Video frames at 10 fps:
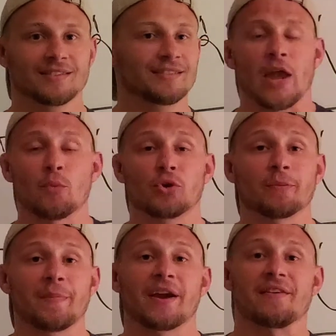And we'll
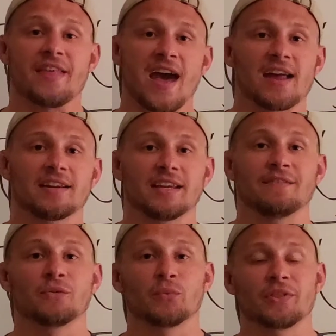compare that
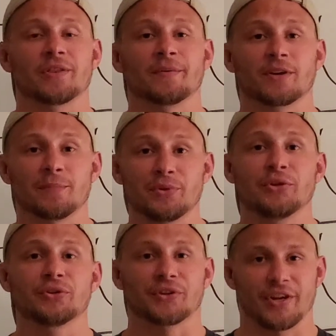even with the
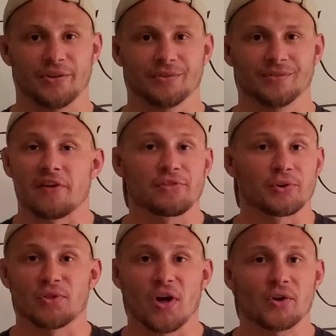computer code. Now, I've
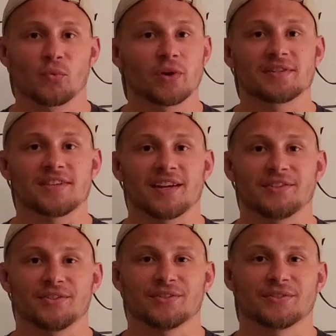thrown a lot of words
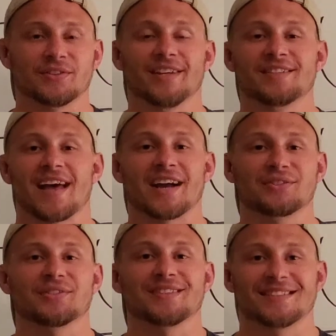at you. Let's
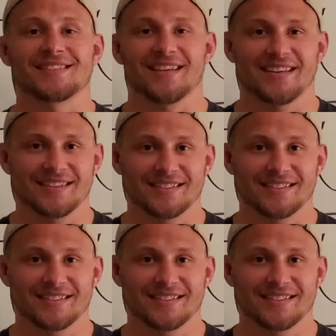actually see it.